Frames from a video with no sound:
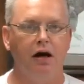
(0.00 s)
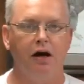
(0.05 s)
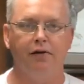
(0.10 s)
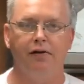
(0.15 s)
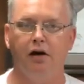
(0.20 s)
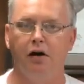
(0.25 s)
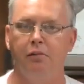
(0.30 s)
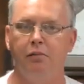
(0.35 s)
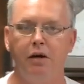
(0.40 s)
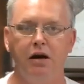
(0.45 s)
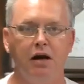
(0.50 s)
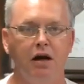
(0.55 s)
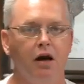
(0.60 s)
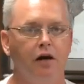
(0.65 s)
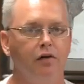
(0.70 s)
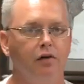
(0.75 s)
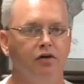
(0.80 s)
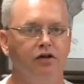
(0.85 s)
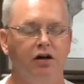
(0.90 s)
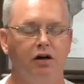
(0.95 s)
Uh, there are many
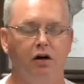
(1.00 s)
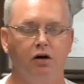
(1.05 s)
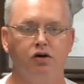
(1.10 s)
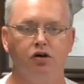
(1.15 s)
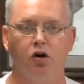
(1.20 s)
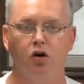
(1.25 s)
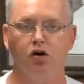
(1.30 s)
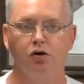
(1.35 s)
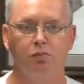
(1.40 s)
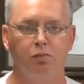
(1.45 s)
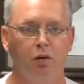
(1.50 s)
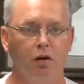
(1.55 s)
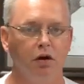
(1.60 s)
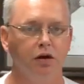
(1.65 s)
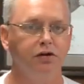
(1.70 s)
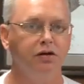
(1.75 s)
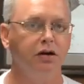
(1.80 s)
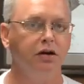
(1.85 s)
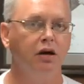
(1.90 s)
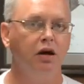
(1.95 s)
others in our church
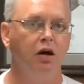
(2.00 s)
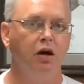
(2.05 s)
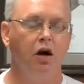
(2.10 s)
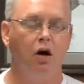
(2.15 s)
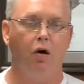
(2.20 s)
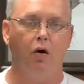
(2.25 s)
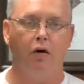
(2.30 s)
bulletin,